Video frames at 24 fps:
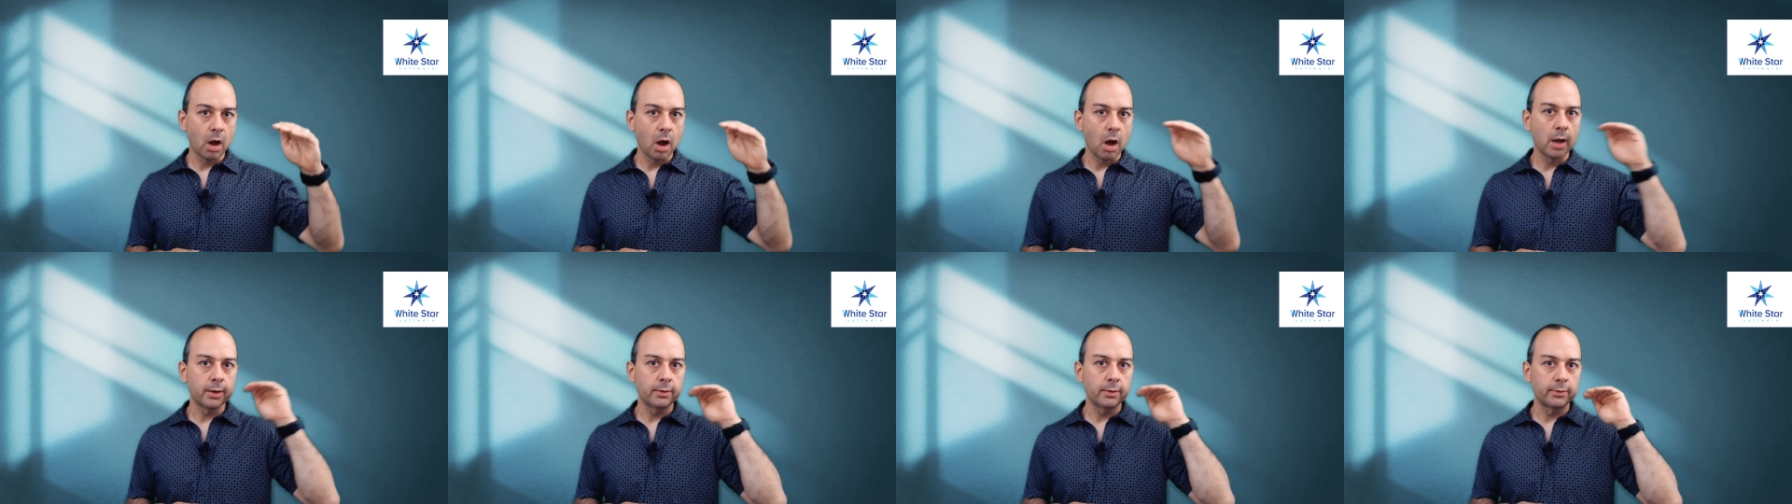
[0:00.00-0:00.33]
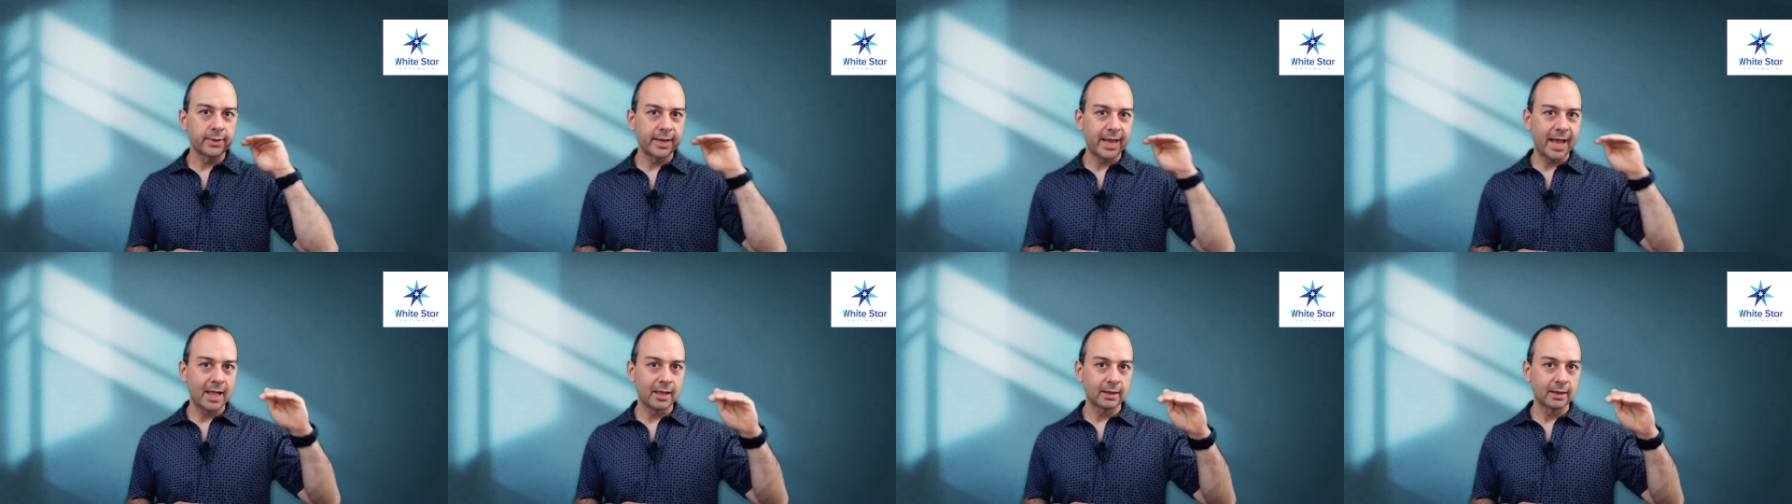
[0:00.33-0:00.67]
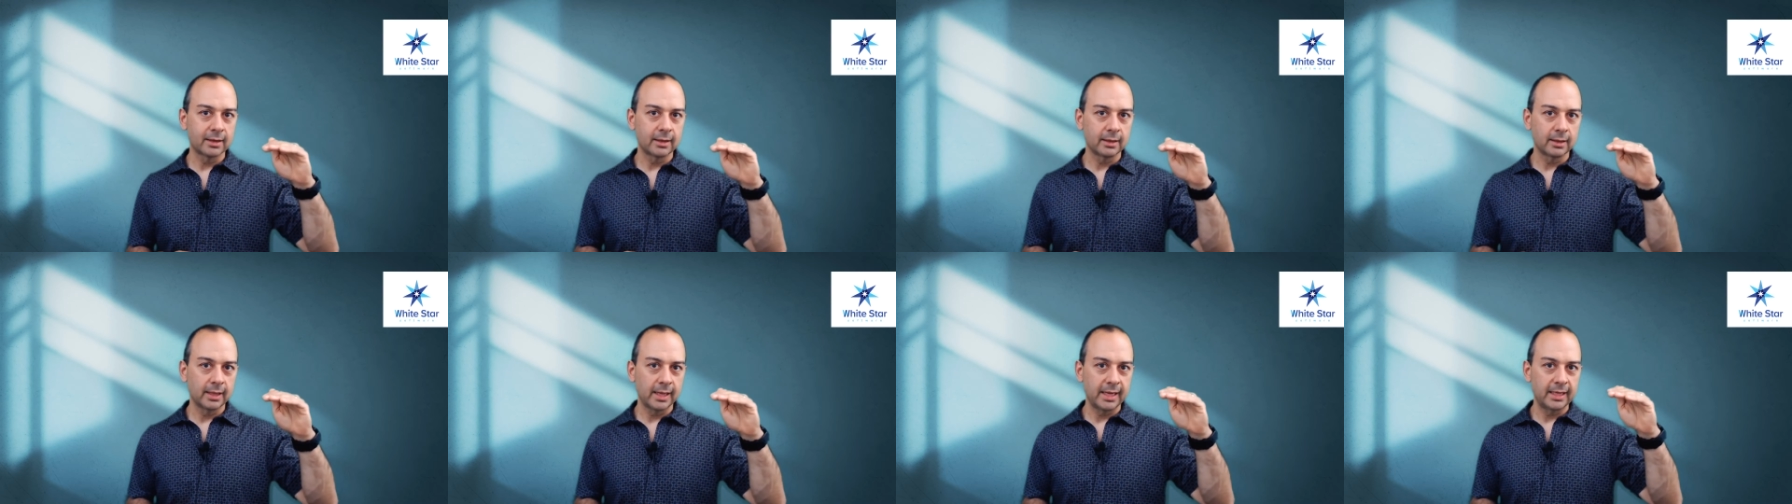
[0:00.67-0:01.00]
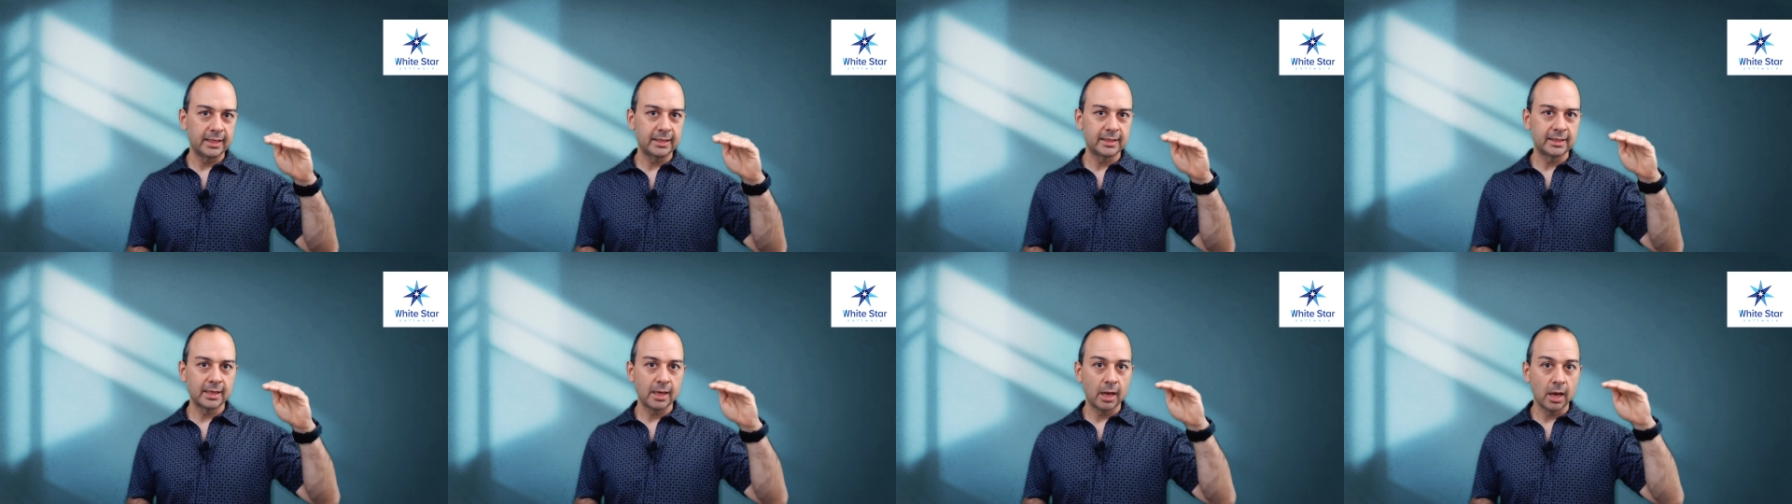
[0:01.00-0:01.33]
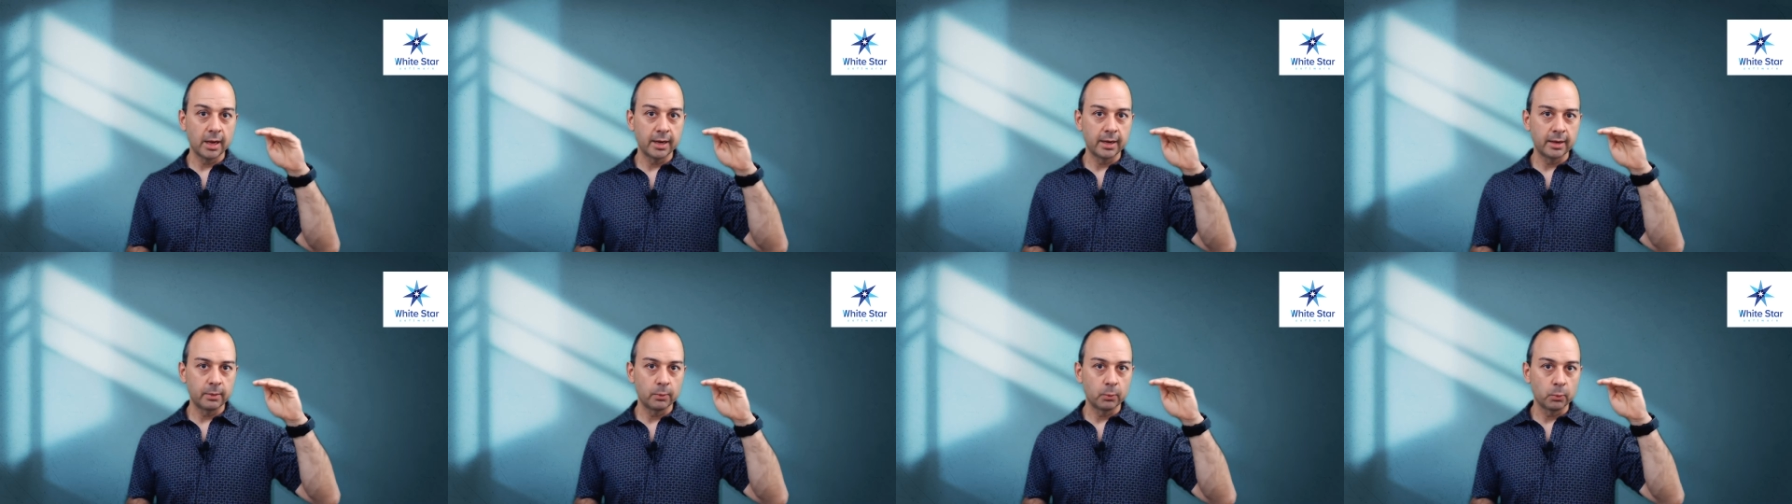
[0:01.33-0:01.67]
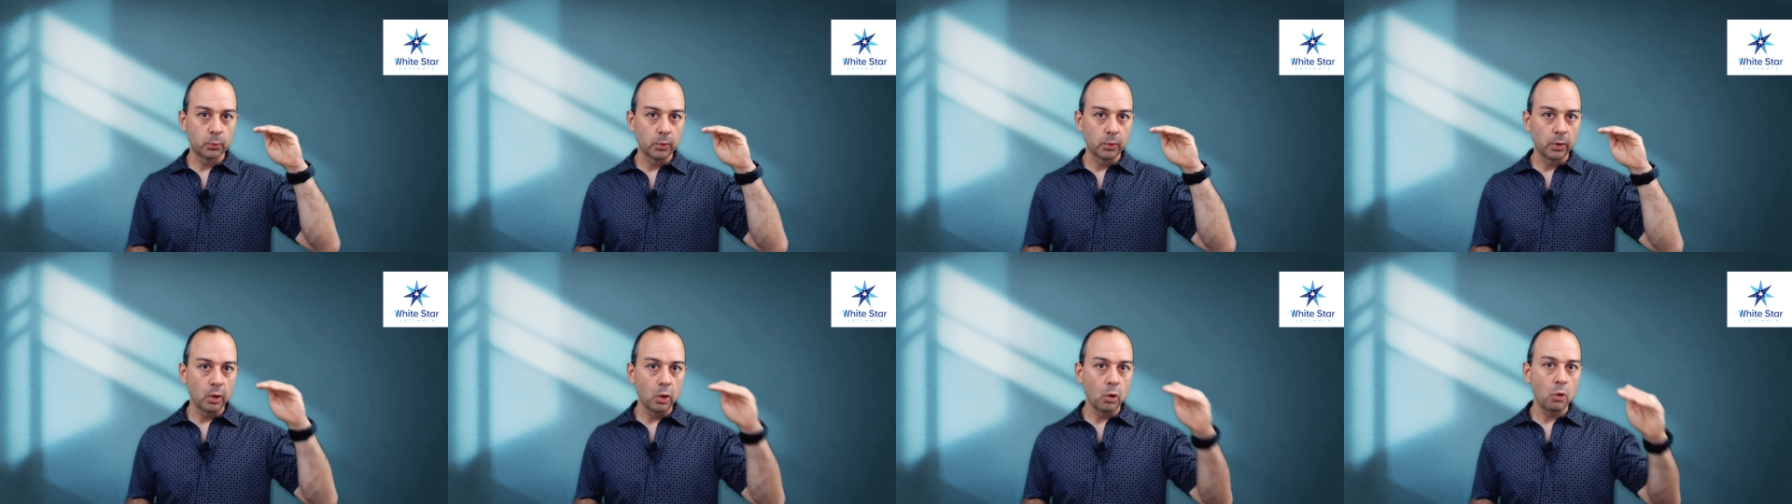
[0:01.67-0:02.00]
auto-calculates a
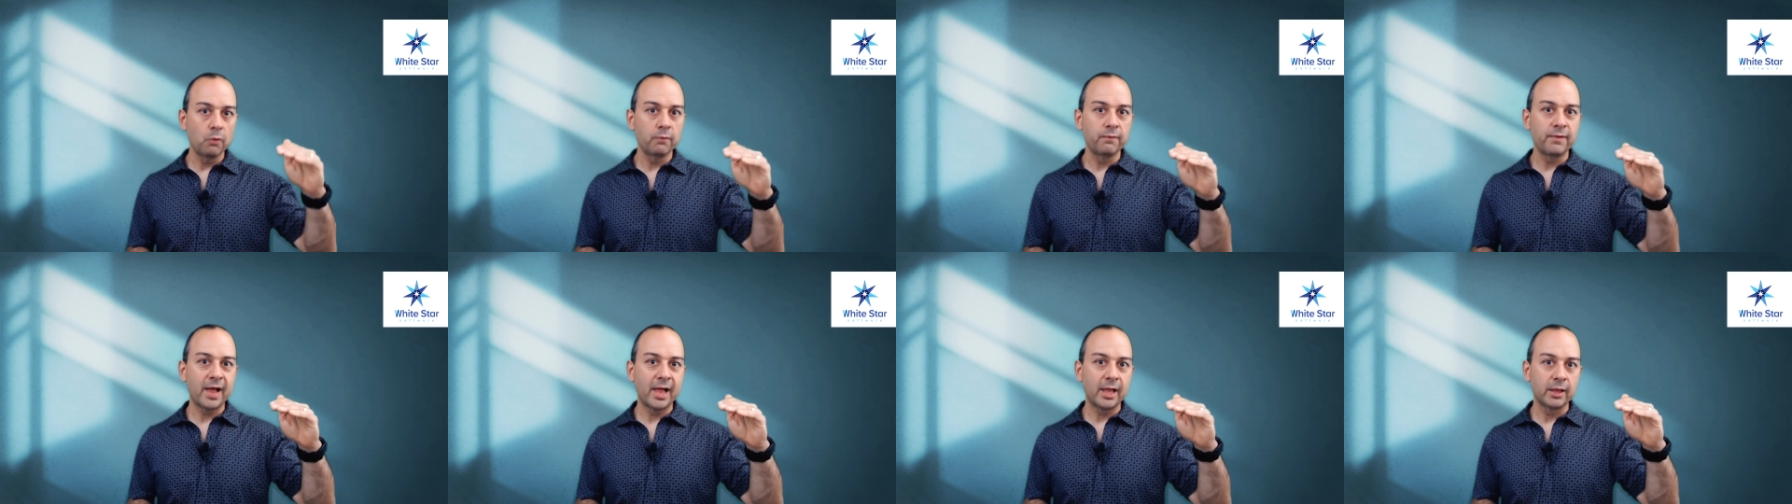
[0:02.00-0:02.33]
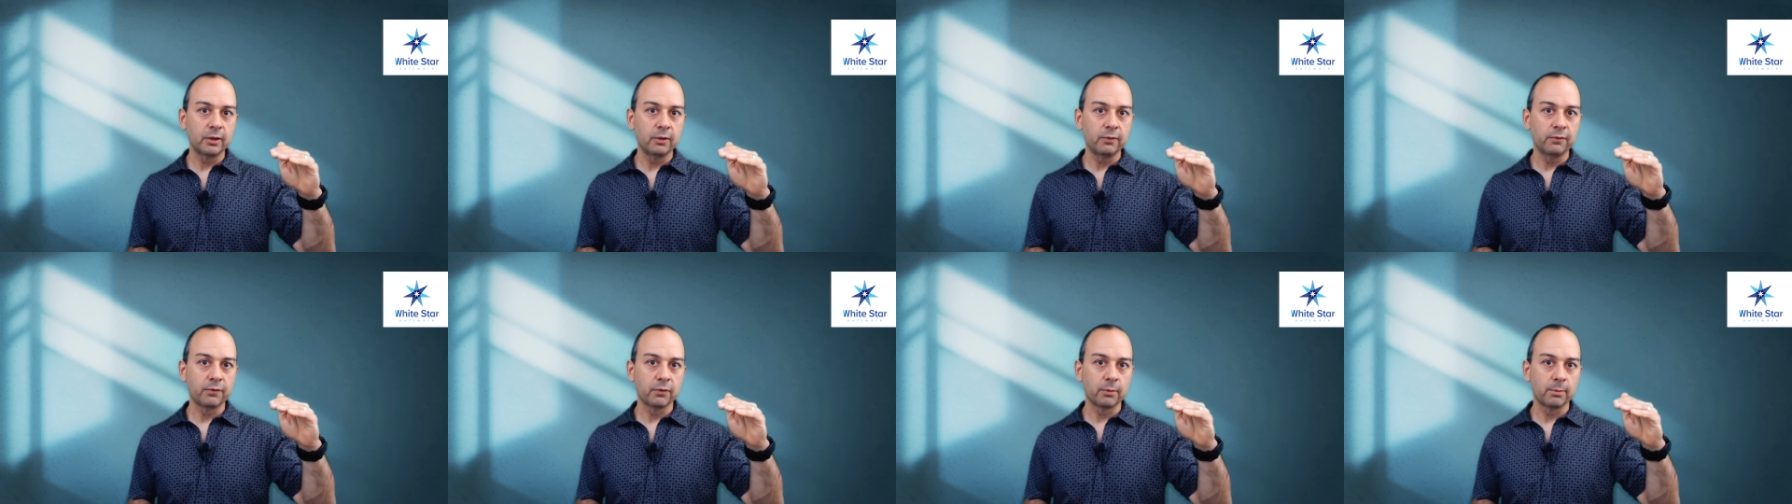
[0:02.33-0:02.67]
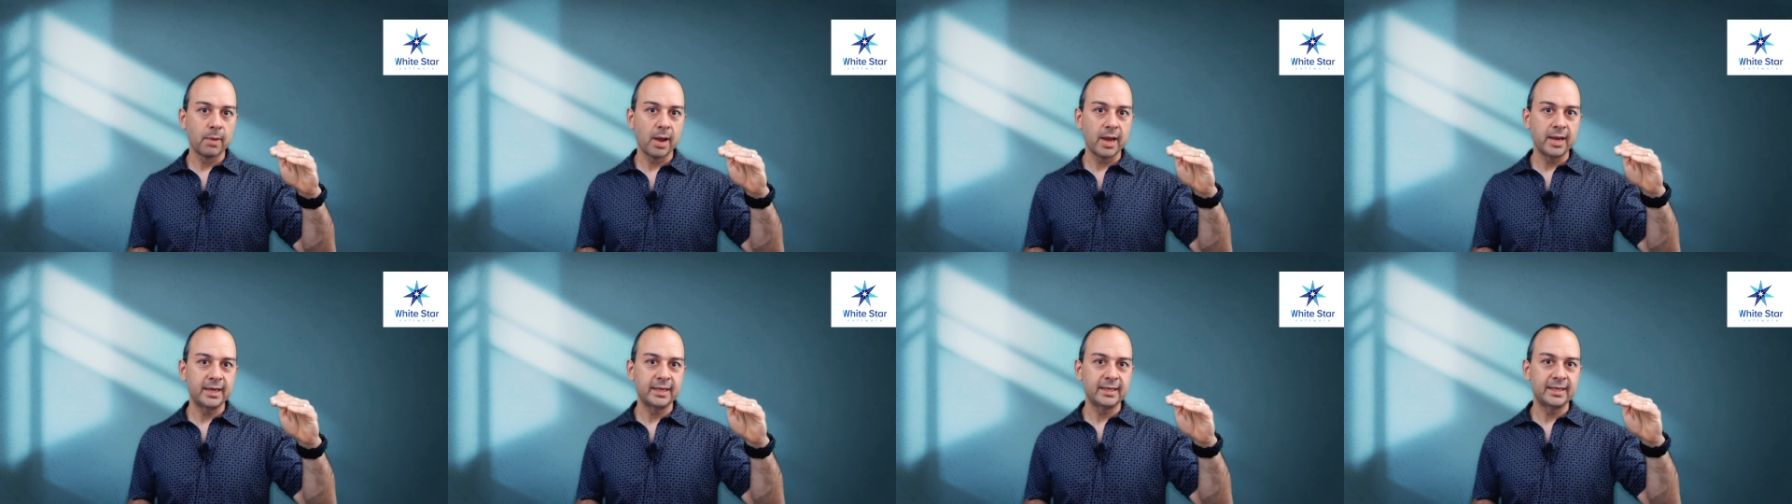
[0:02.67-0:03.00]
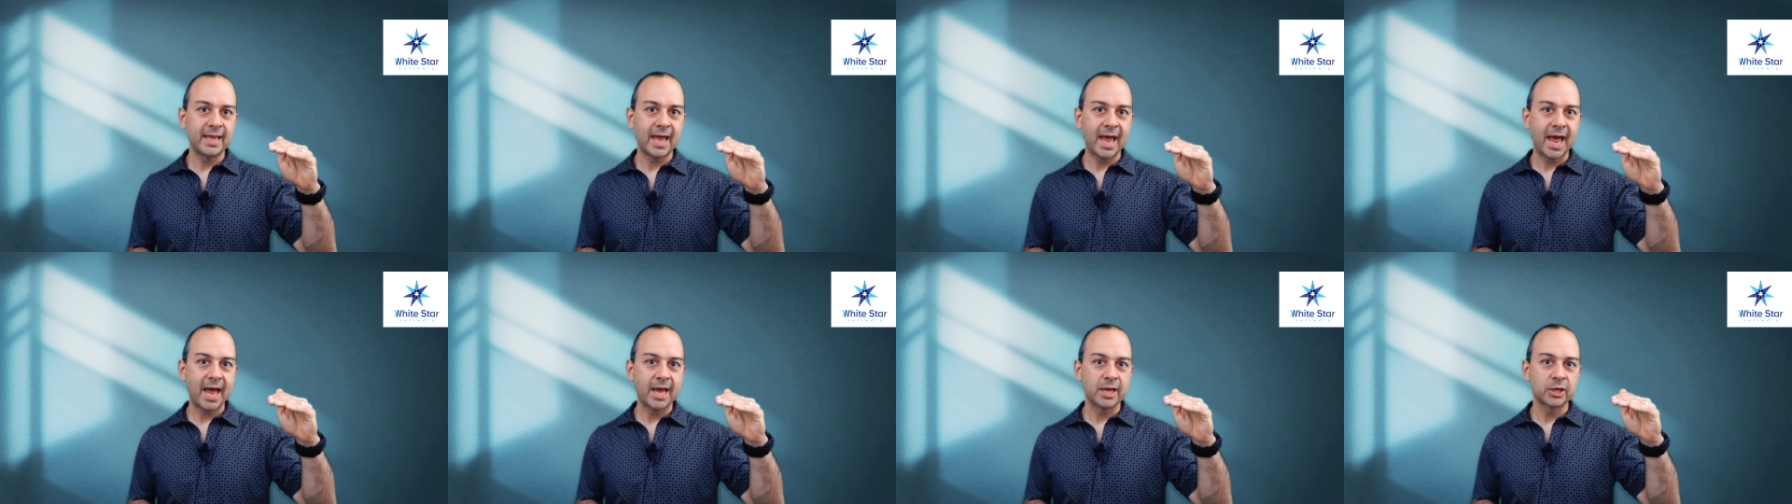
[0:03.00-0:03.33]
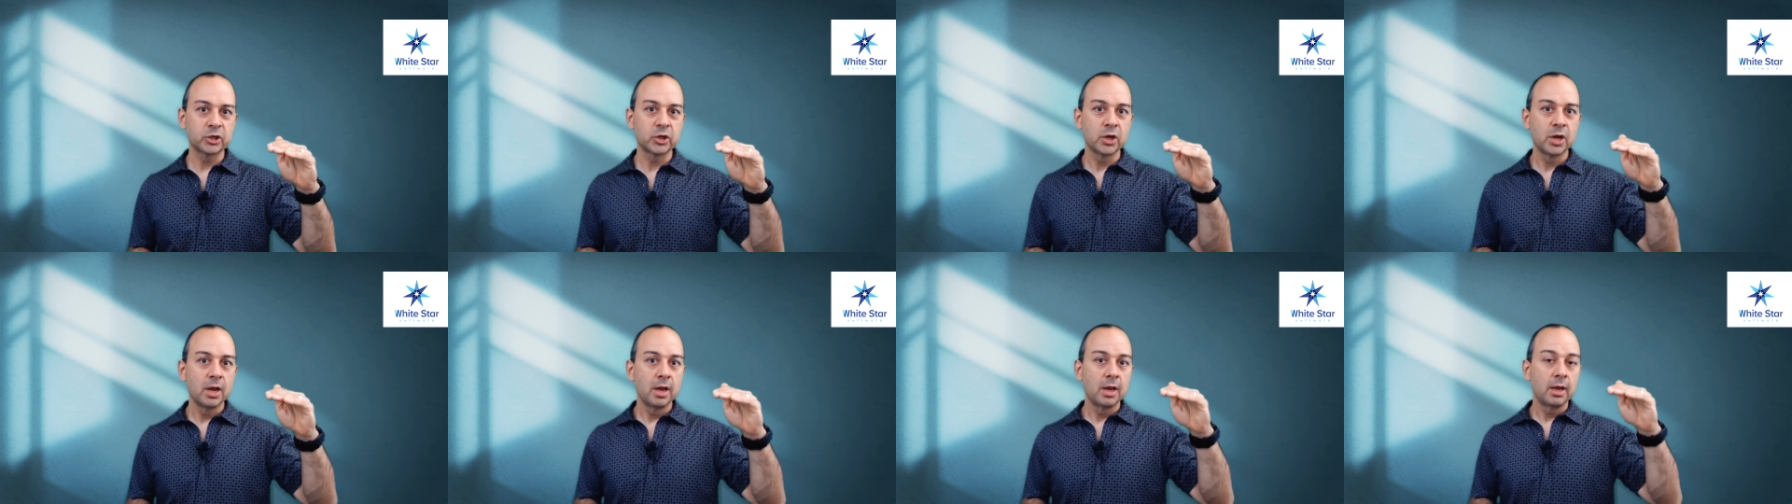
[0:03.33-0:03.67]
low value for minus hash.